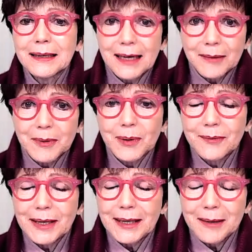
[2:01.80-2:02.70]
capital, one of
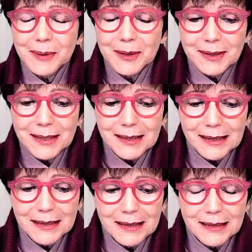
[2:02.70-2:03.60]
our capital
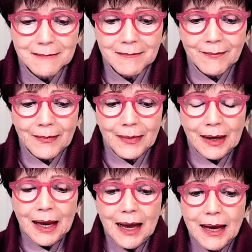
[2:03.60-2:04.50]
cities,
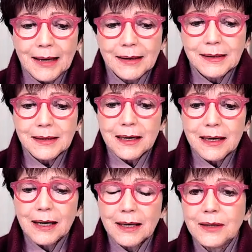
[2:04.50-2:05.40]
and
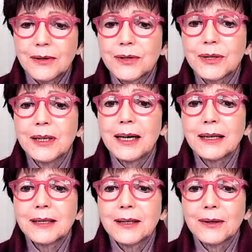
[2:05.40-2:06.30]
I used to like
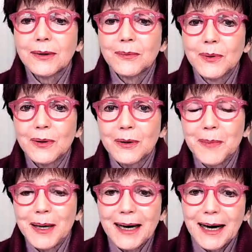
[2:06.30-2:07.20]
to go and walk
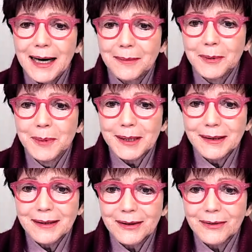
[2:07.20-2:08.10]
by a harbour
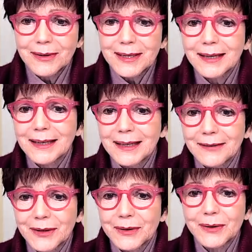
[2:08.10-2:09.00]
beach on Sunday
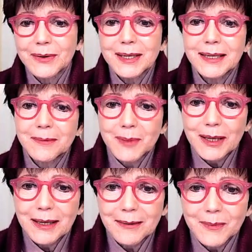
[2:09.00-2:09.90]
afternoons
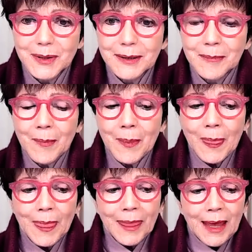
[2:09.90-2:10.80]
sometimes.
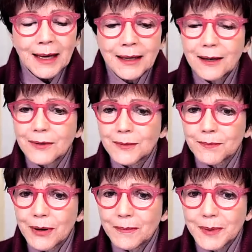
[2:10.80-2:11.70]
And I was
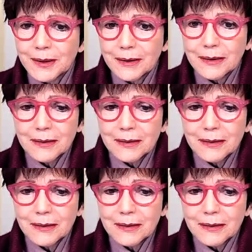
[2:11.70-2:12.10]
prompted